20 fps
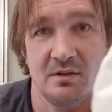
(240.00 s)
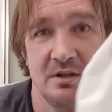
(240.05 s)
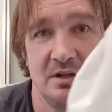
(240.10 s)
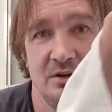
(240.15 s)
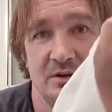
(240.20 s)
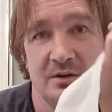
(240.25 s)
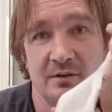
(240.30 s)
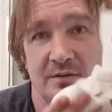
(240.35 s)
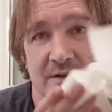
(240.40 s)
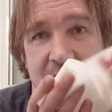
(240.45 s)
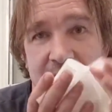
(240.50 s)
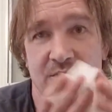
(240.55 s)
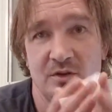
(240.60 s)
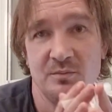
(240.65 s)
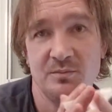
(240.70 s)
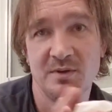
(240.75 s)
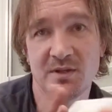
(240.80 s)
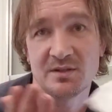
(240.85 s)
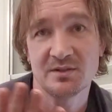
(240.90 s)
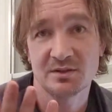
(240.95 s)
a few
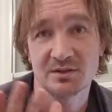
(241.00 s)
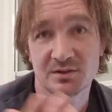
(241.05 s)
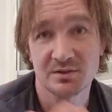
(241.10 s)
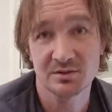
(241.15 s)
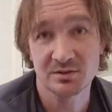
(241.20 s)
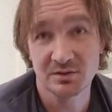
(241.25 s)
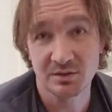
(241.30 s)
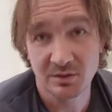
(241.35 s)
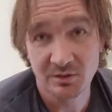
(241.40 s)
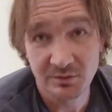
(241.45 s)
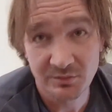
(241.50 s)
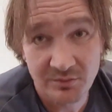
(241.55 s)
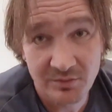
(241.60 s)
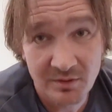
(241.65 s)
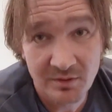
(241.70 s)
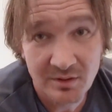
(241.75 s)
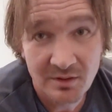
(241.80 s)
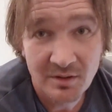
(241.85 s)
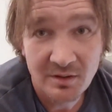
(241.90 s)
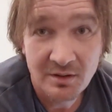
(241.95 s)
pieces. So,
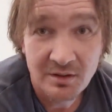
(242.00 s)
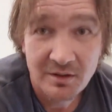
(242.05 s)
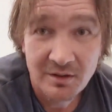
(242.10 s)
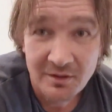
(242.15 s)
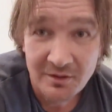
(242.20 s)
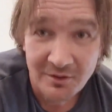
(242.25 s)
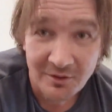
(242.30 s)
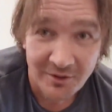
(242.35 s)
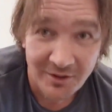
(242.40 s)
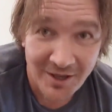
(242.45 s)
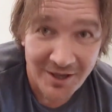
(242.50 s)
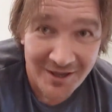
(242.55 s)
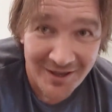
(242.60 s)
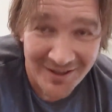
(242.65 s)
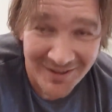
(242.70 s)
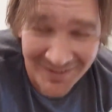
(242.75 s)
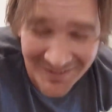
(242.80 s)
okay.